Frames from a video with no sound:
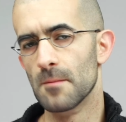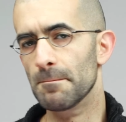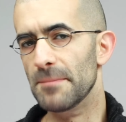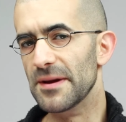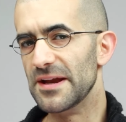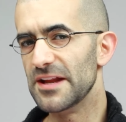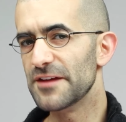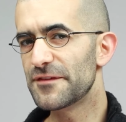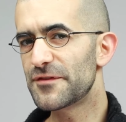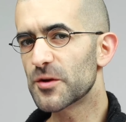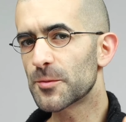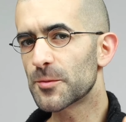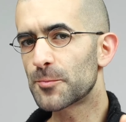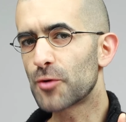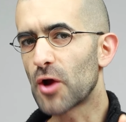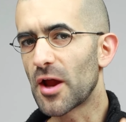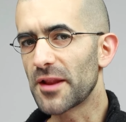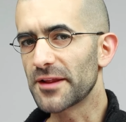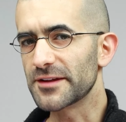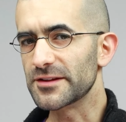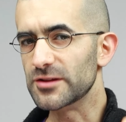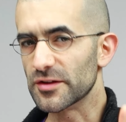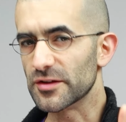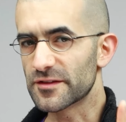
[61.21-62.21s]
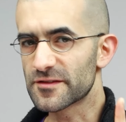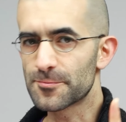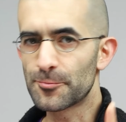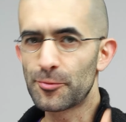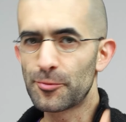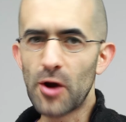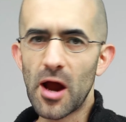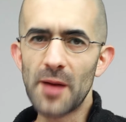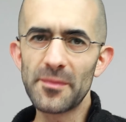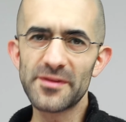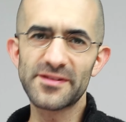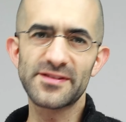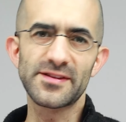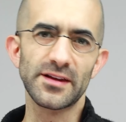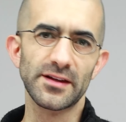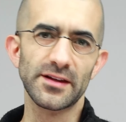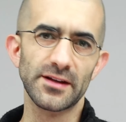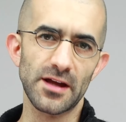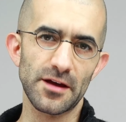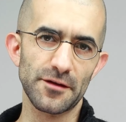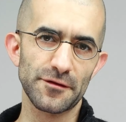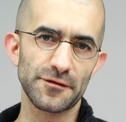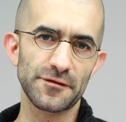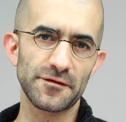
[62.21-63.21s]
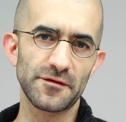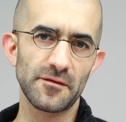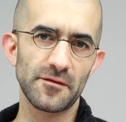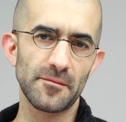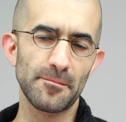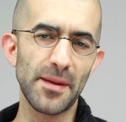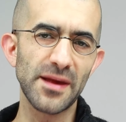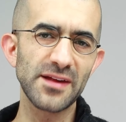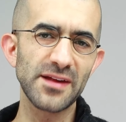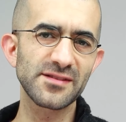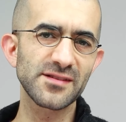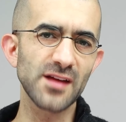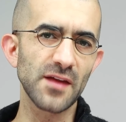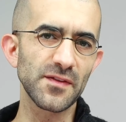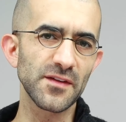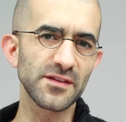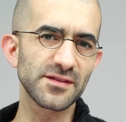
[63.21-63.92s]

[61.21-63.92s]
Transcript: But if your product looks promising enough, based on